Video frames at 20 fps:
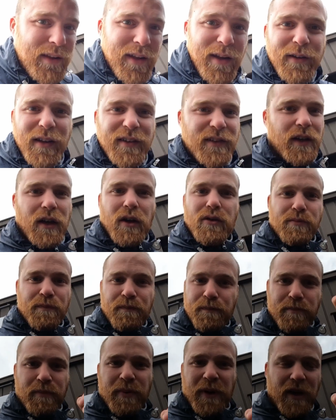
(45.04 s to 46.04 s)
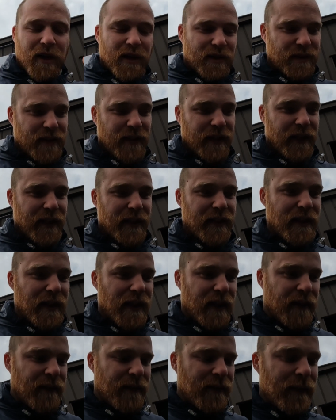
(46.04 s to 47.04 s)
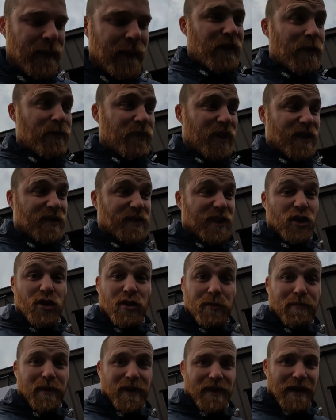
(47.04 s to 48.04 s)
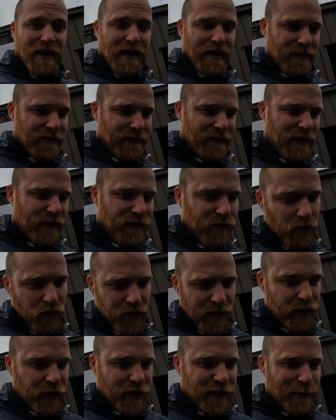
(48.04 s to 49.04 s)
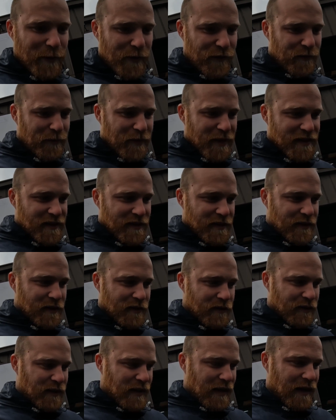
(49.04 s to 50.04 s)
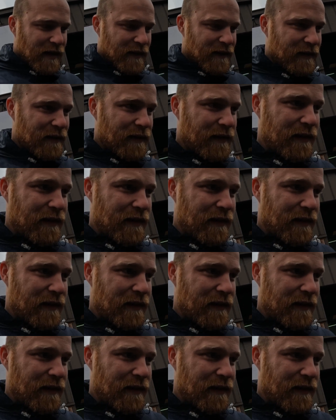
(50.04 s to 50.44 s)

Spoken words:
It doesn't go past the inlet. Tim reckons it could be that. If not, he's got some other places to look at.